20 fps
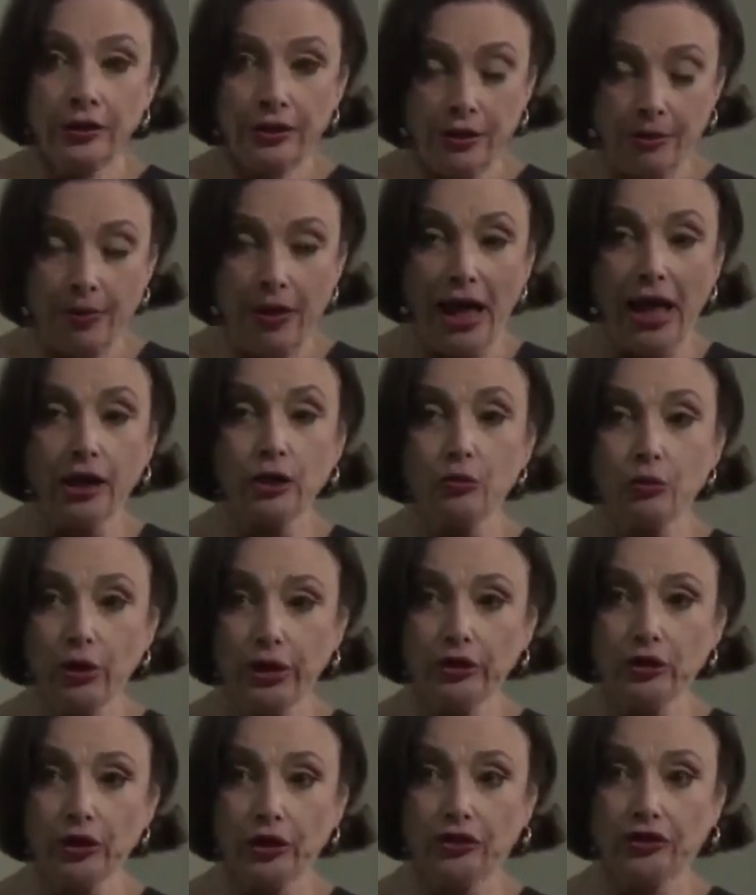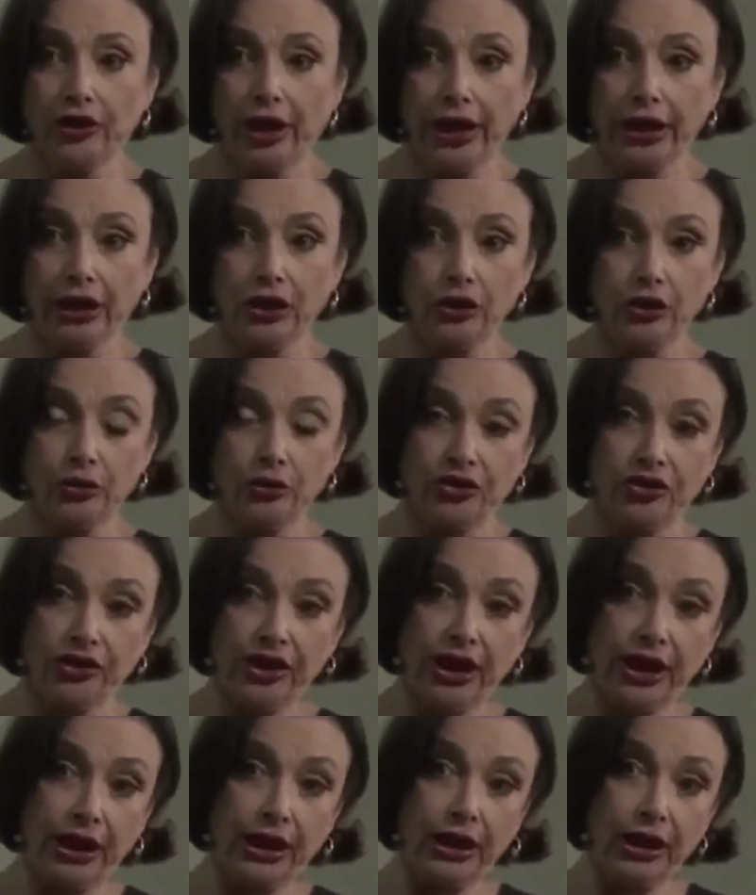the bottom one looks like. And you
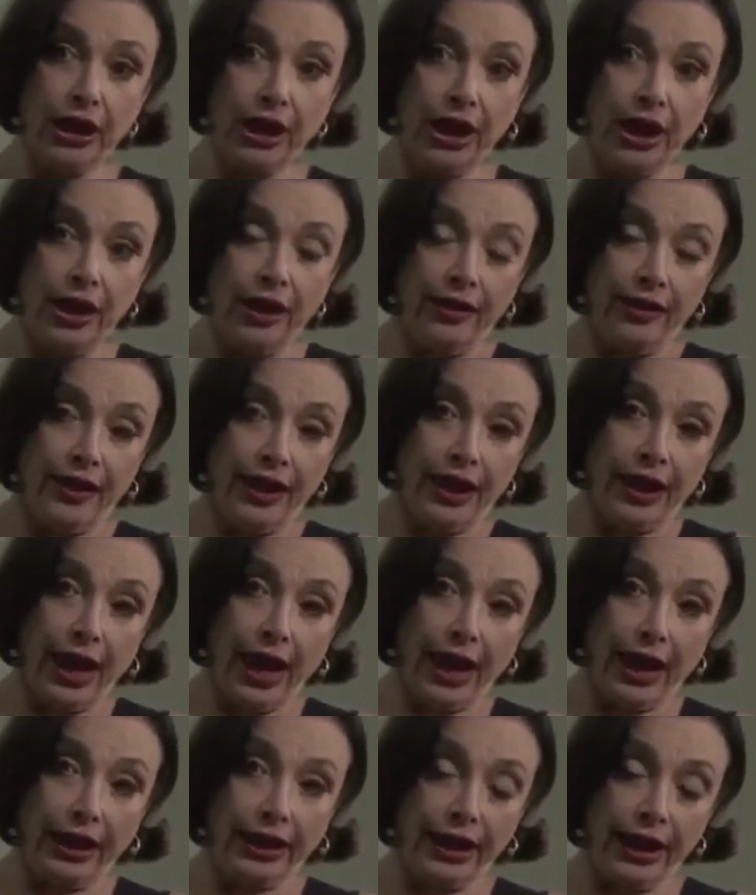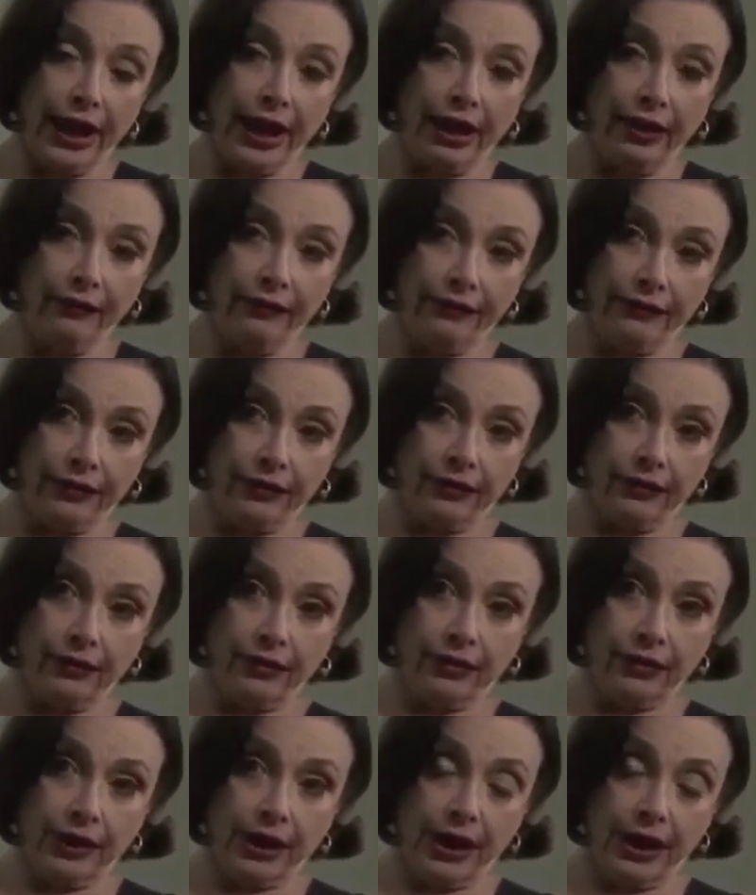see that I have
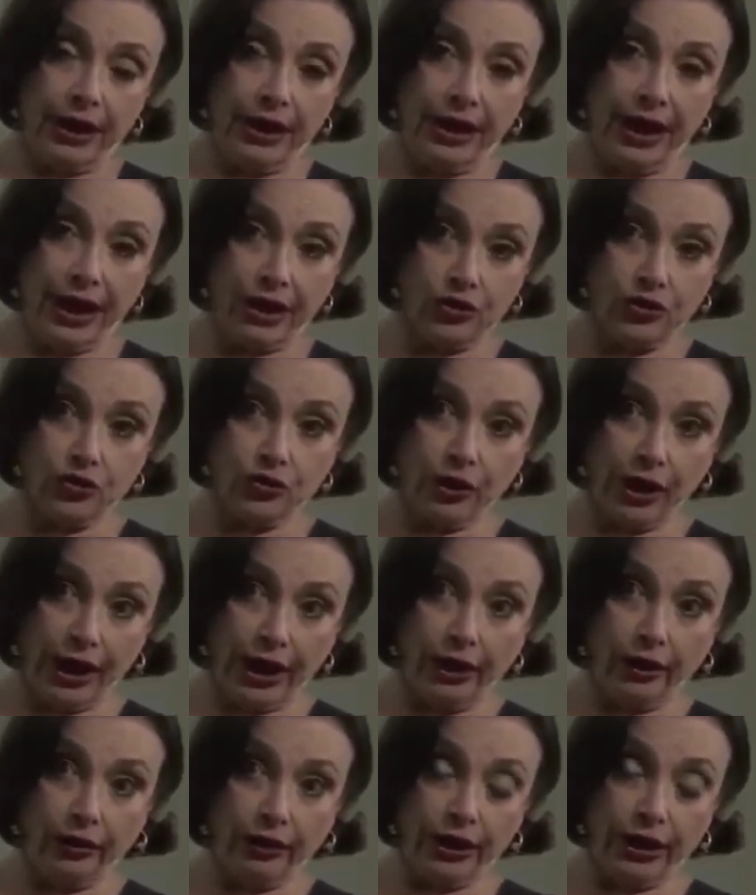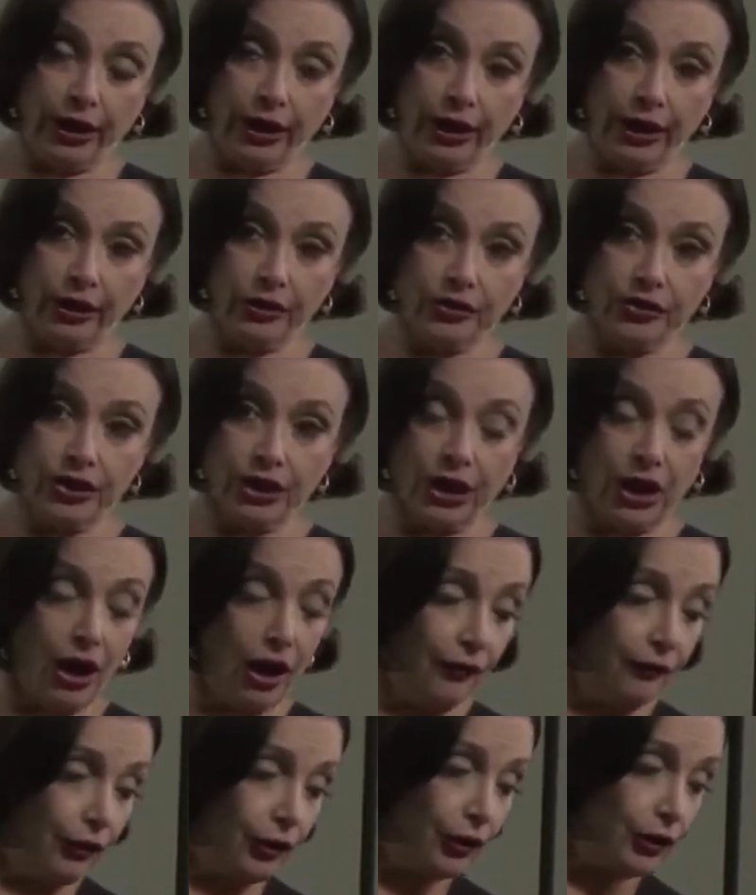an extra area here to
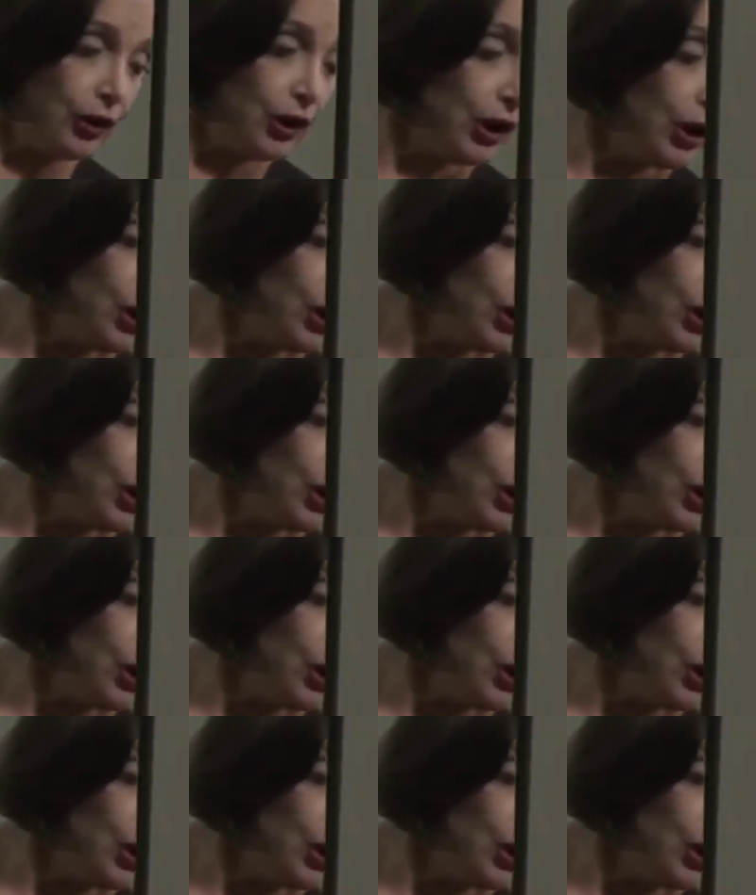cover.